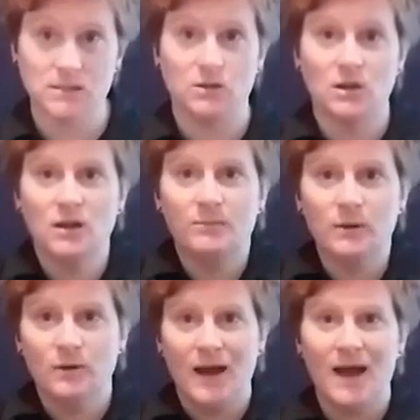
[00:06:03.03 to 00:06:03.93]
So you're going to put
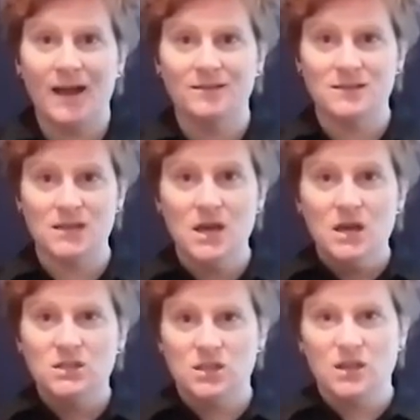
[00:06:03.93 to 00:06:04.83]
your hands
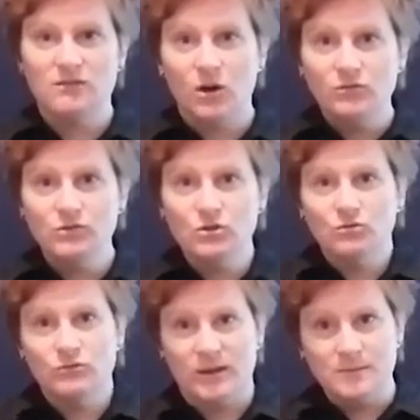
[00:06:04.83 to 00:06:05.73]
so they're on your
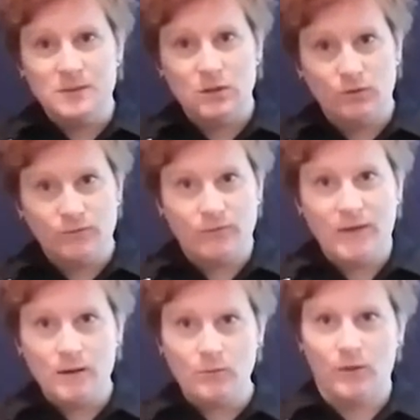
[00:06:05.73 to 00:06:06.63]
ribs, you'll
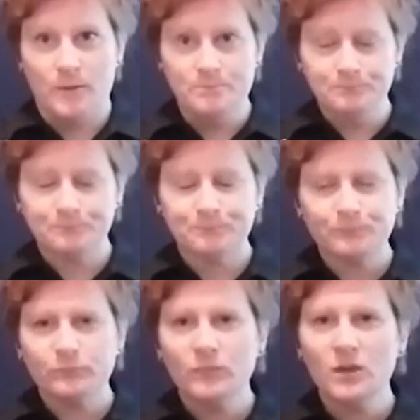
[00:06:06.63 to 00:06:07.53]
feel them.
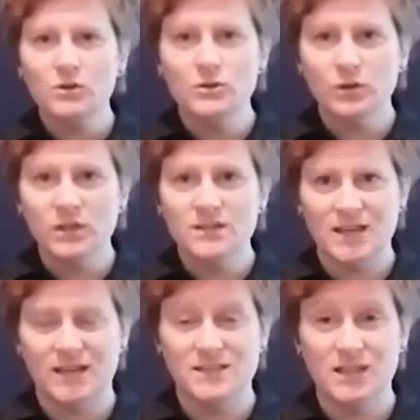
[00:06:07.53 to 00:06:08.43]
You're going to
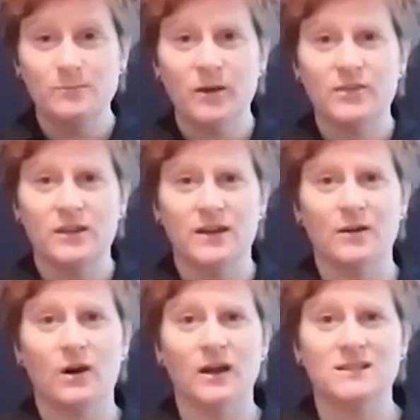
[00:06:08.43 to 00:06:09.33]
take a deep breath in.
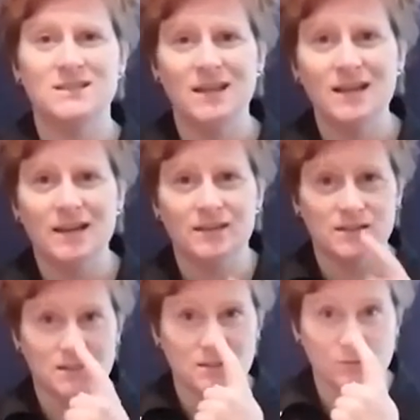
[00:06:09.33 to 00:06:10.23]
Now, ideally,
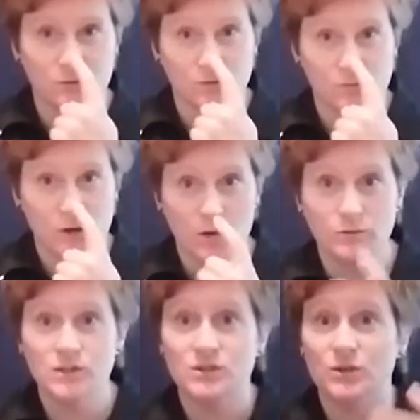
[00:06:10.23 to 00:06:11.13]
this is through your
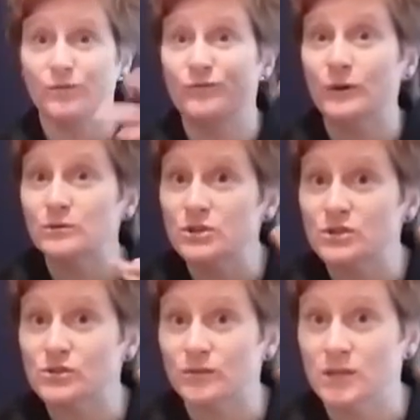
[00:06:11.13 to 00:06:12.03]
nose because your
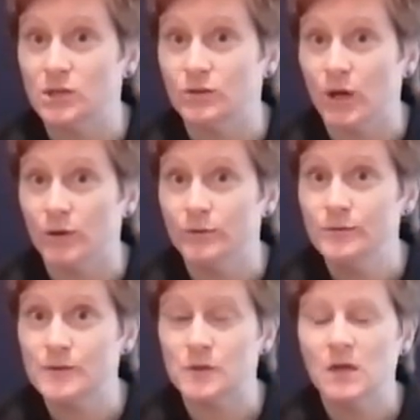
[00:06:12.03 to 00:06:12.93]
filters are in your
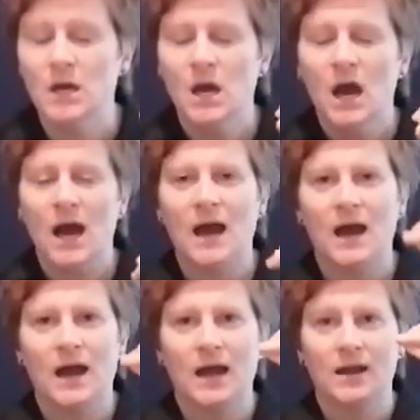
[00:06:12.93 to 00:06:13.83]
nose,
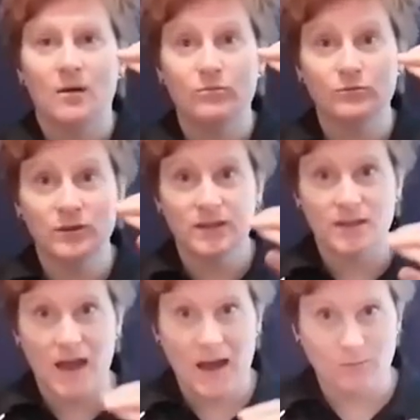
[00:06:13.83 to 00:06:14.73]
and breathe
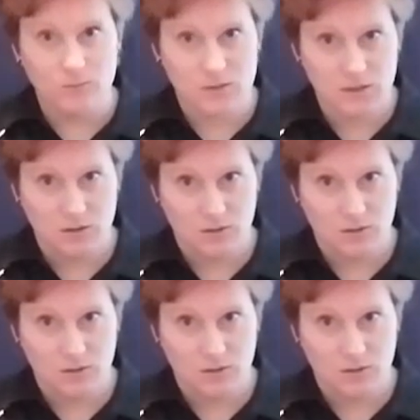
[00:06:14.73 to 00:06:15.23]
out